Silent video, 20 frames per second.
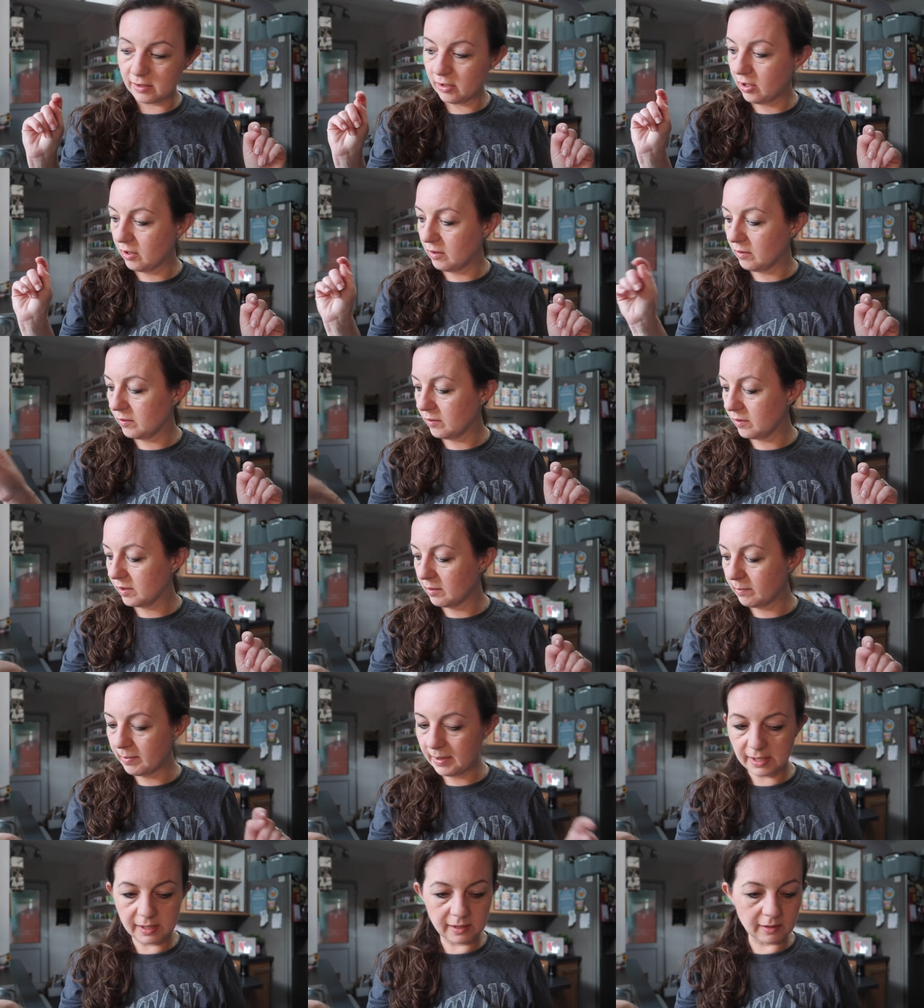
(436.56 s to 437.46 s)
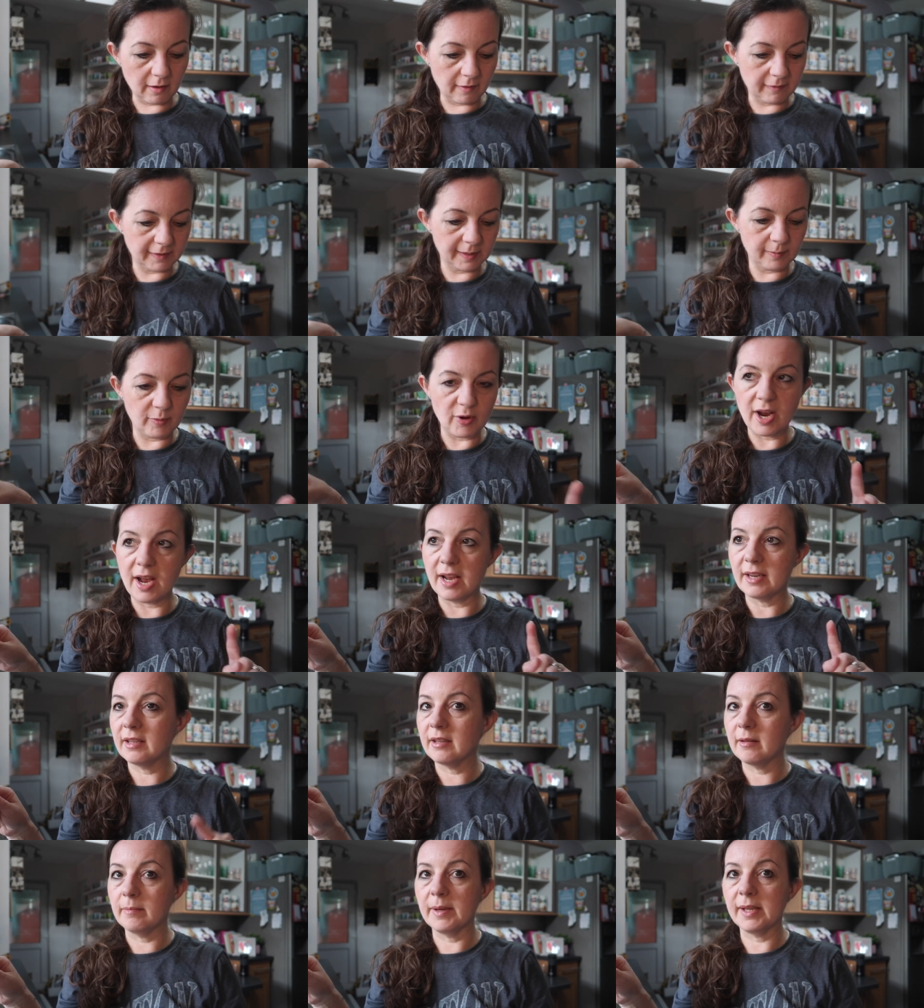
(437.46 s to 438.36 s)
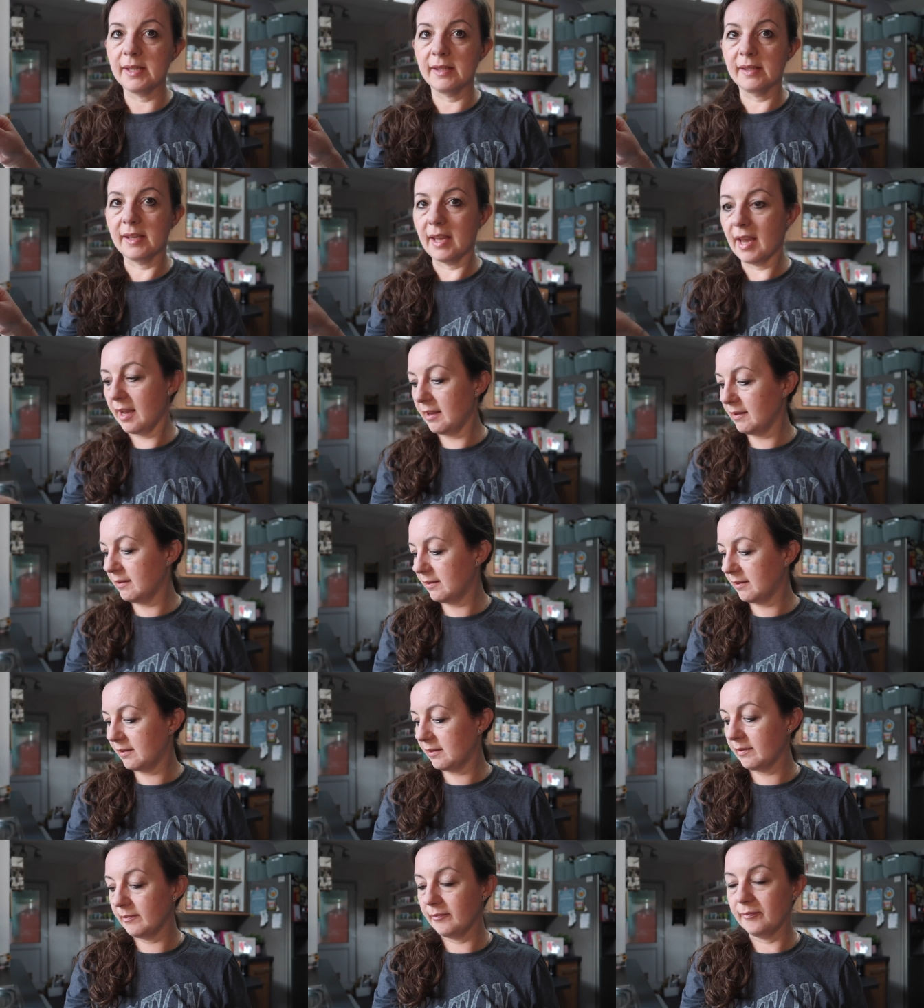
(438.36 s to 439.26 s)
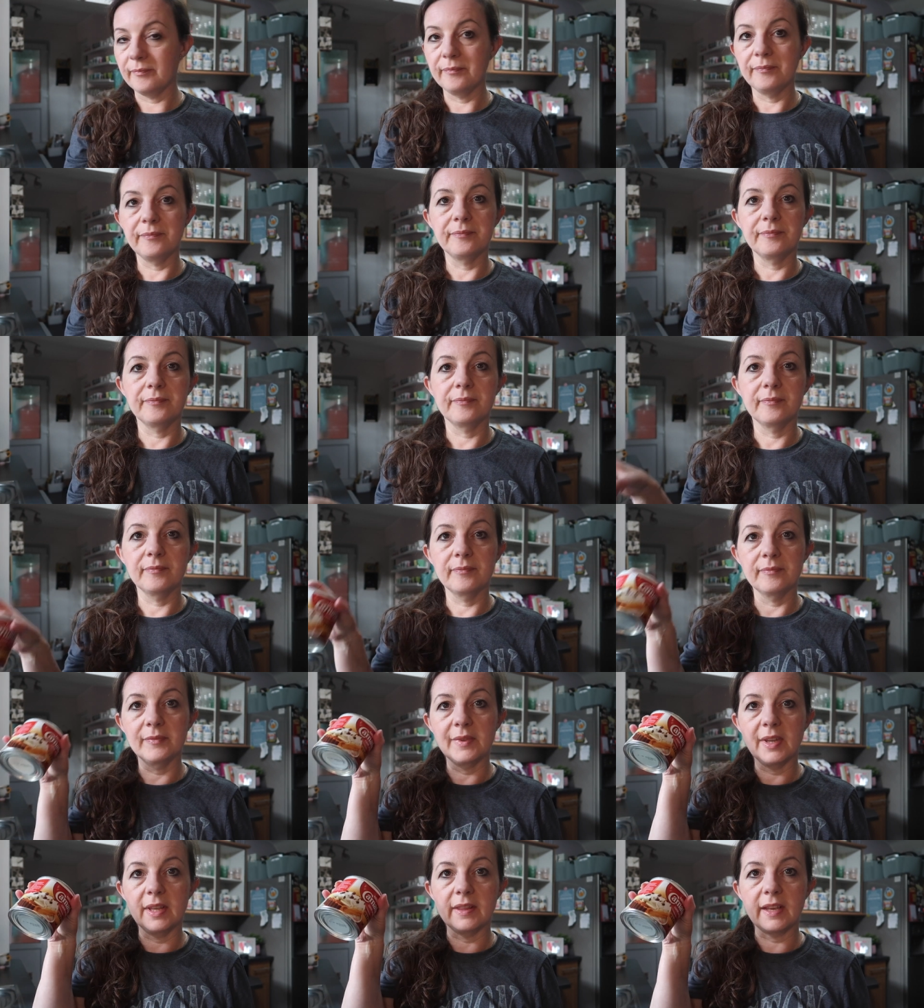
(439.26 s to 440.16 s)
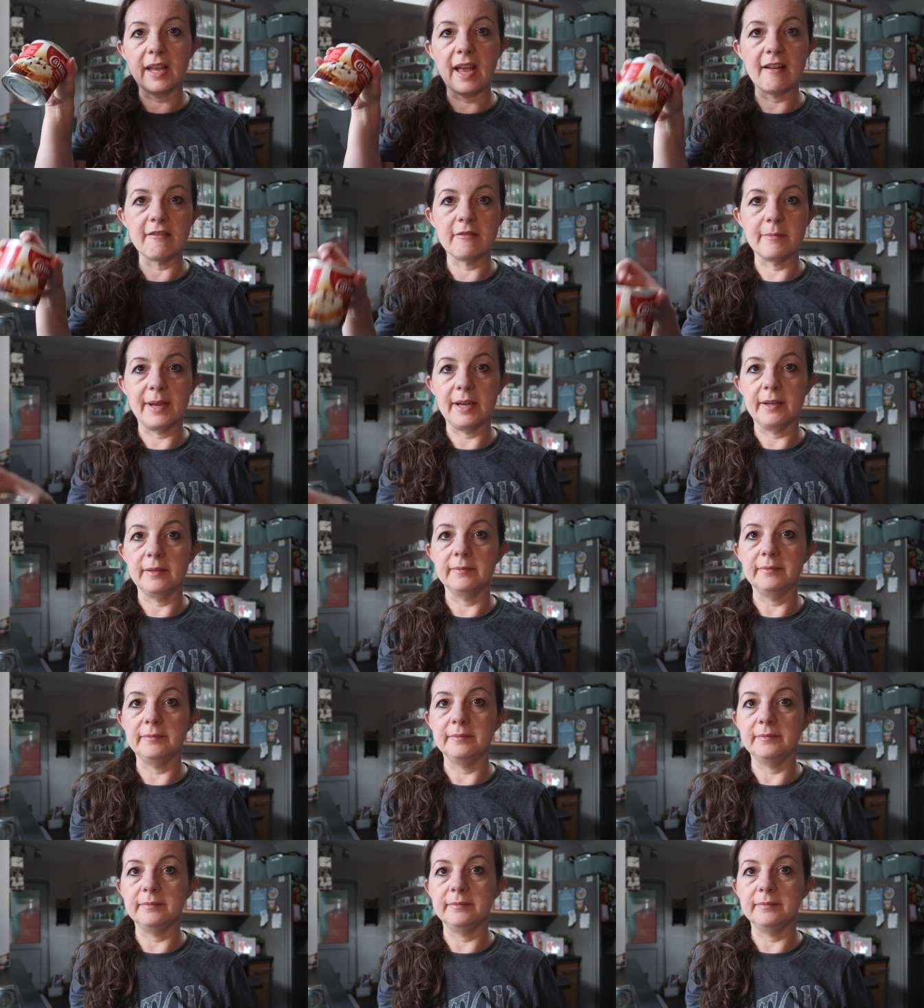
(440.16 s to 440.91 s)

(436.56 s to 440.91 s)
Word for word: use the Biscoff spread, the biscuits, and the caramel.